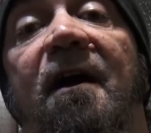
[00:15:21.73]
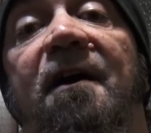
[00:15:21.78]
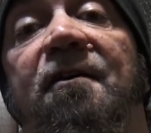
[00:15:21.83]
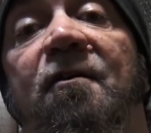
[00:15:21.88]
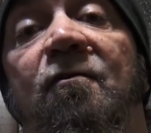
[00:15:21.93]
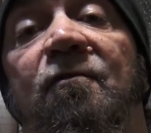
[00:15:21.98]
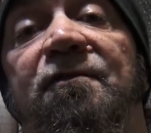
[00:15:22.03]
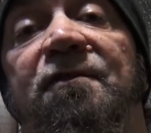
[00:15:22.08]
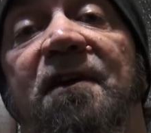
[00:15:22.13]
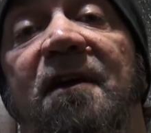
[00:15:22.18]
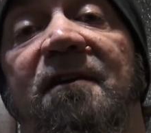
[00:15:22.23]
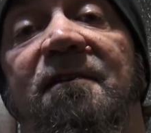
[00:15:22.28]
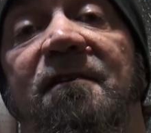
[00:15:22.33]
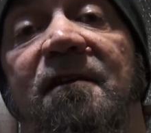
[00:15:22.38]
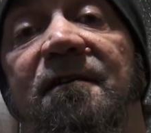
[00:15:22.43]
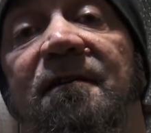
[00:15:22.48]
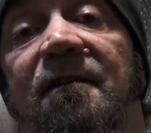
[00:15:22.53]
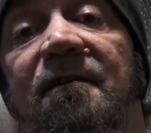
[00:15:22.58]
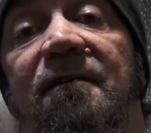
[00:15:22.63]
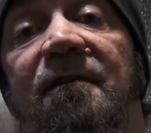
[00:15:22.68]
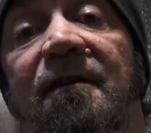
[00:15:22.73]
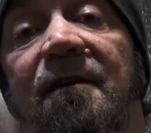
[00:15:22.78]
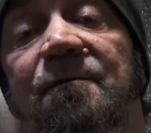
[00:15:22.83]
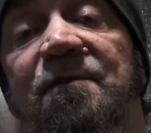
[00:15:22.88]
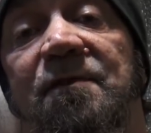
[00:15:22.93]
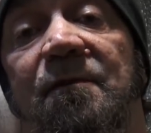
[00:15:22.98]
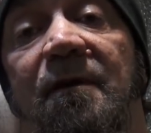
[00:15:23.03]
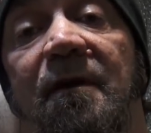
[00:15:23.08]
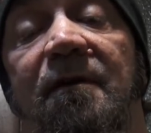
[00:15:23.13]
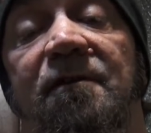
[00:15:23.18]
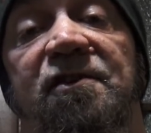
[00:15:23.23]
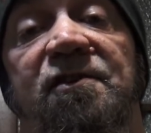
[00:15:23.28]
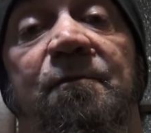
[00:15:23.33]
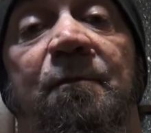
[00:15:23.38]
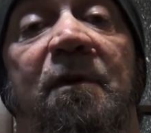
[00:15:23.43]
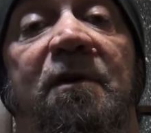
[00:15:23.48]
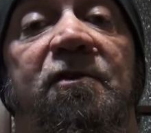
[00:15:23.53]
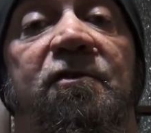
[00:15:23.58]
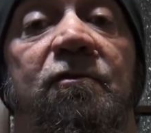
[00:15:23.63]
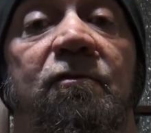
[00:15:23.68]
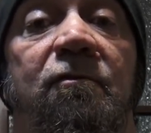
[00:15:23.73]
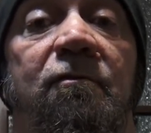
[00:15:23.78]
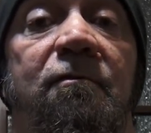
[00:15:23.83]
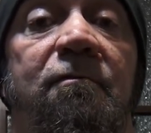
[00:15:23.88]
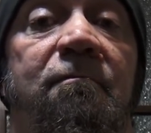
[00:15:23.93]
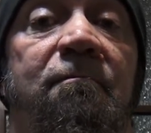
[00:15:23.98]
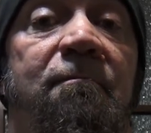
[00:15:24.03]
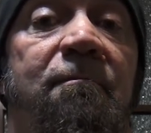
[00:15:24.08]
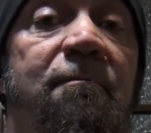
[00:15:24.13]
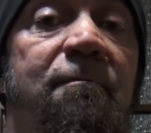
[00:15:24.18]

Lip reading: I don't tend to think that I'm some kind of special,